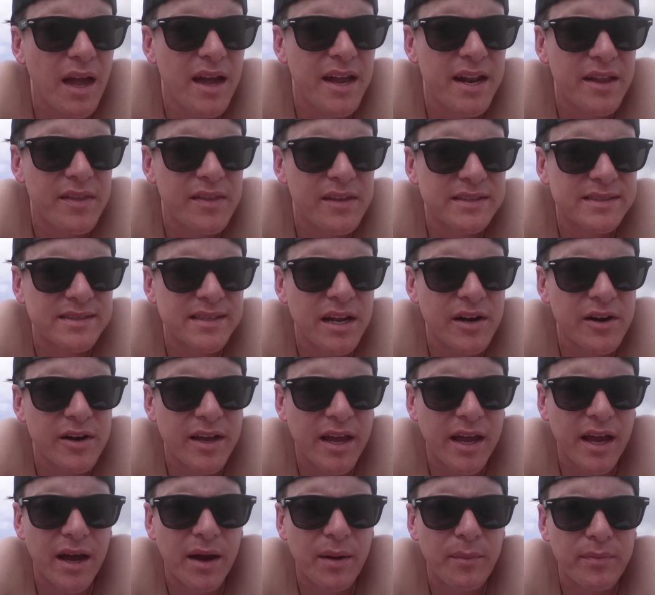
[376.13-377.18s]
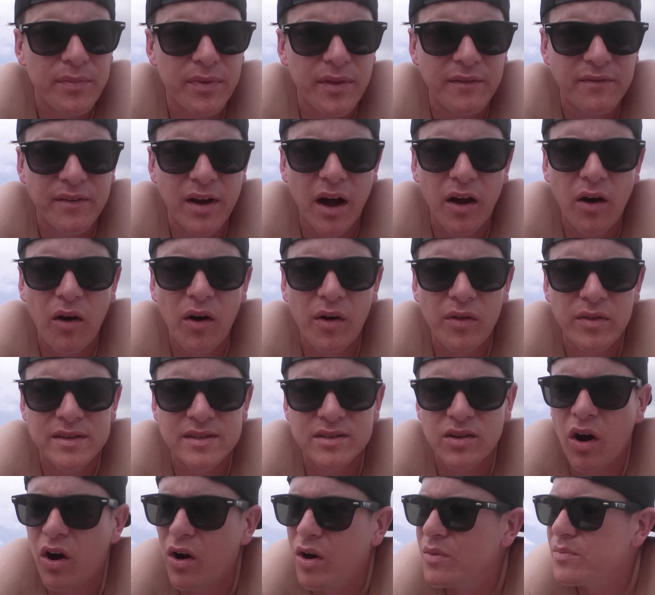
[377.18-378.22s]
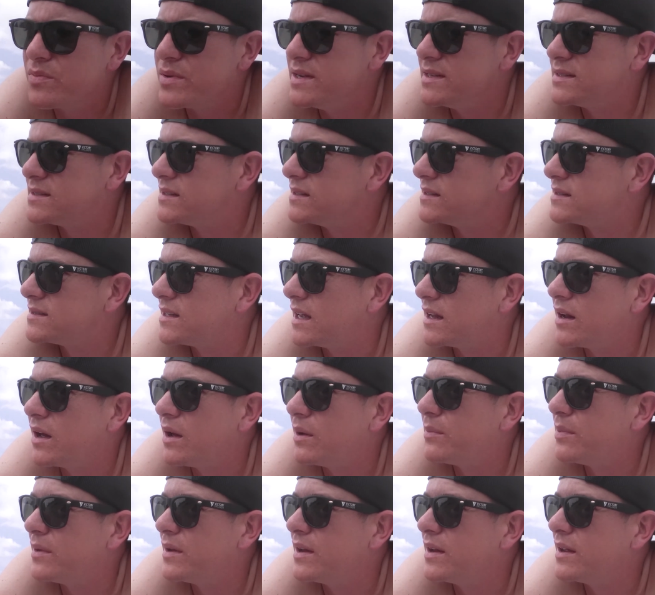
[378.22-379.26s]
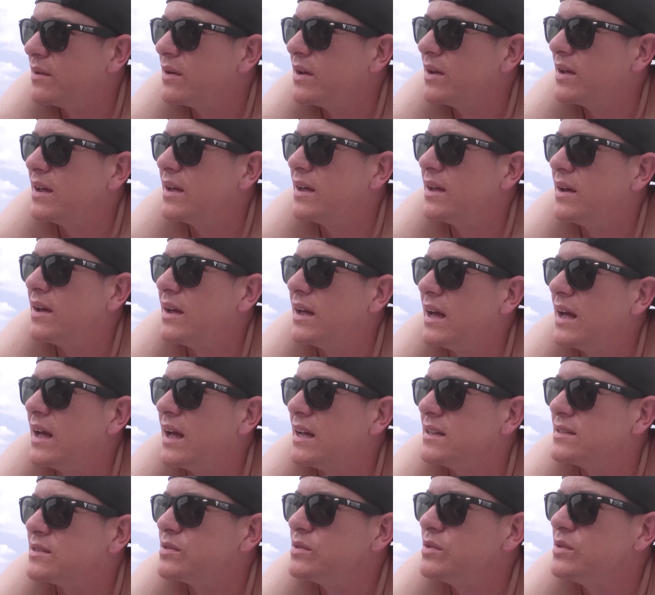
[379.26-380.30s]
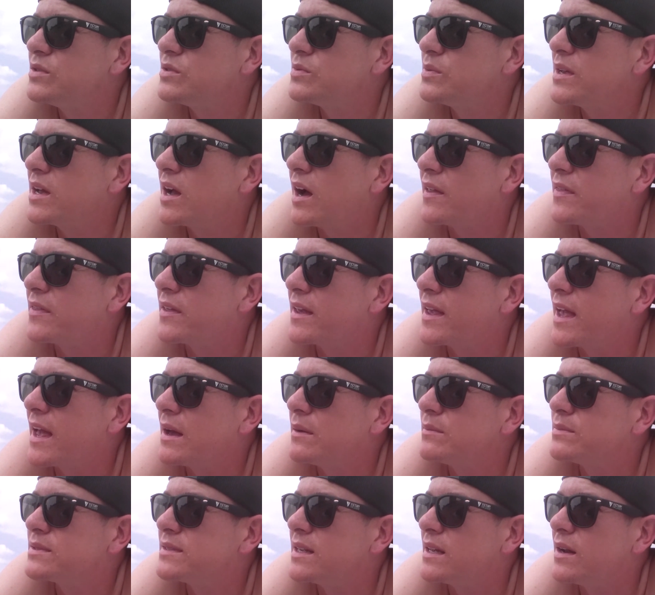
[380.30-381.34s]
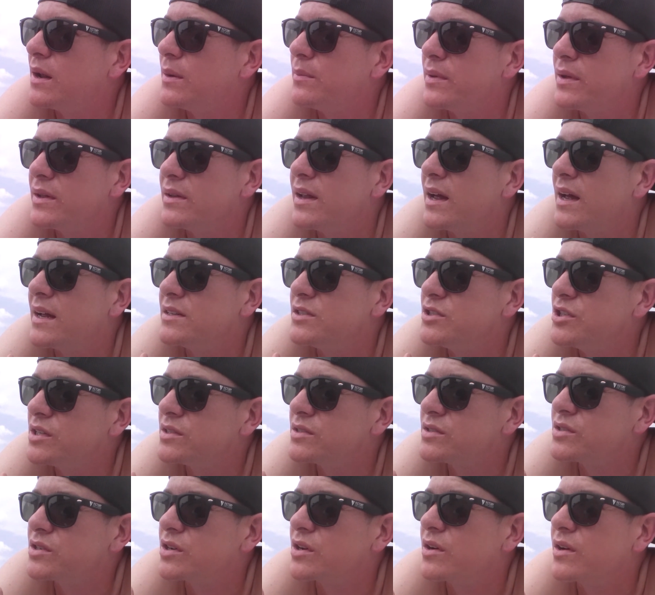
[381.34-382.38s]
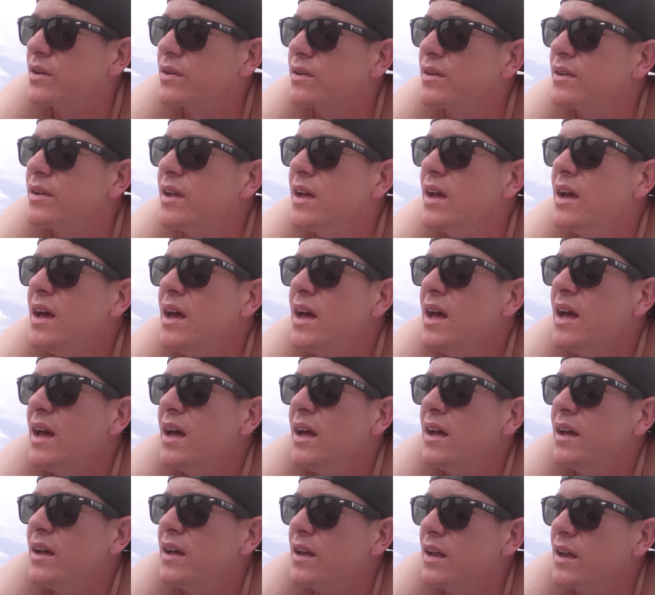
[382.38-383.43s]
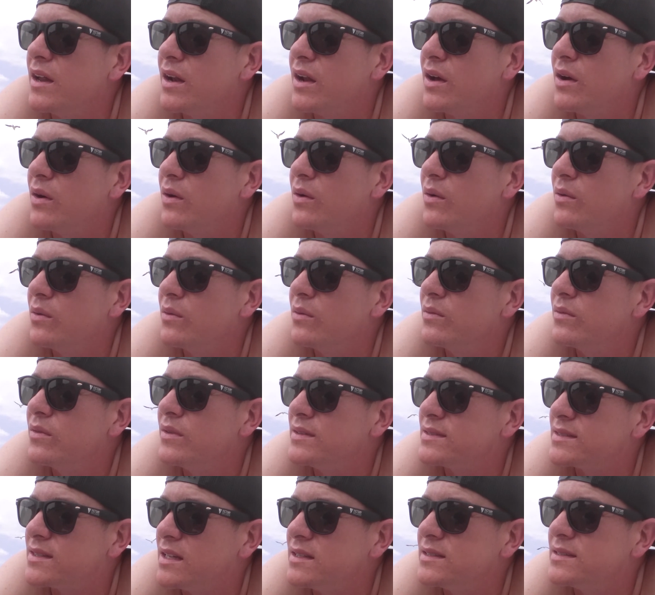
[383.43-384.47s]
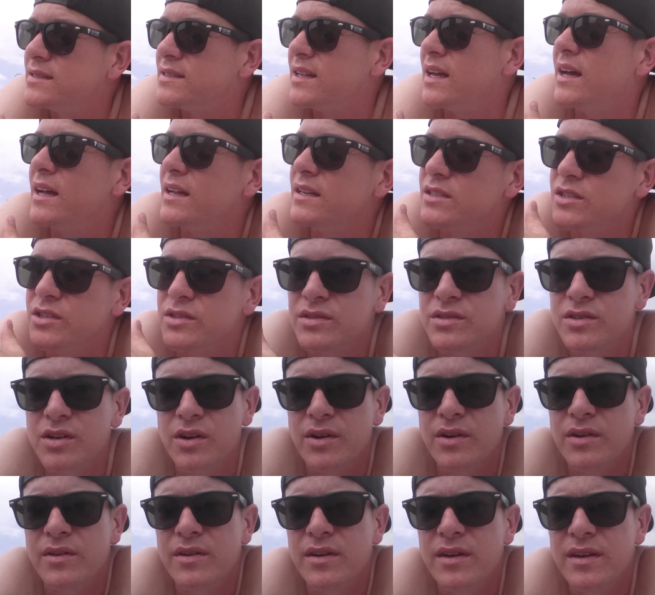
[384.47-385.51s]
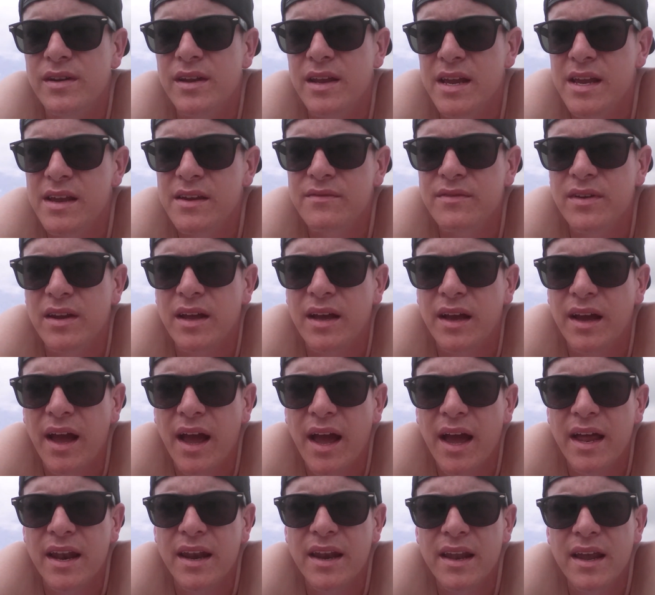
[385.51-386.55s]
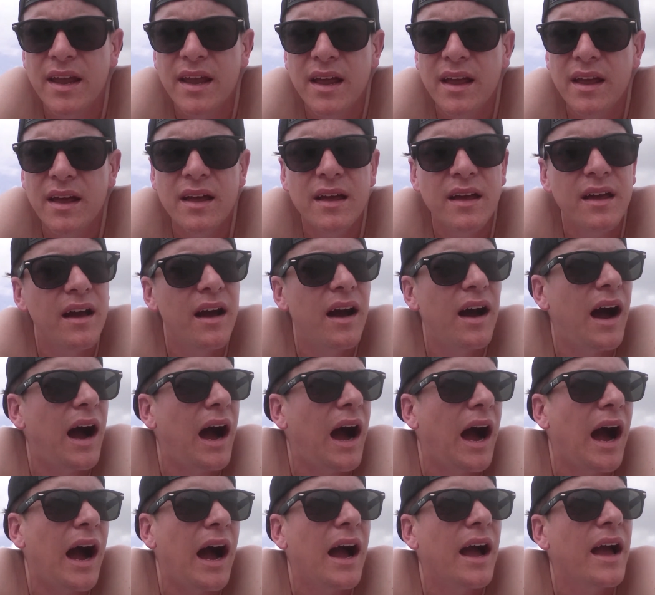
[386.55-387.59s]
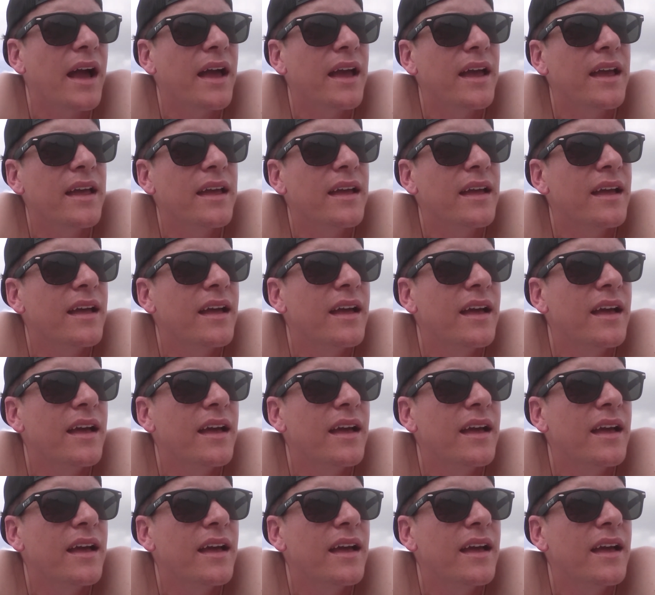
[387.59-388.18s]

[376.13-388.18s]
And in the center camp, they've got all these art pieces set up, and as soon as we got the camp set up, it had just turned, the sunset just turned into evening, and I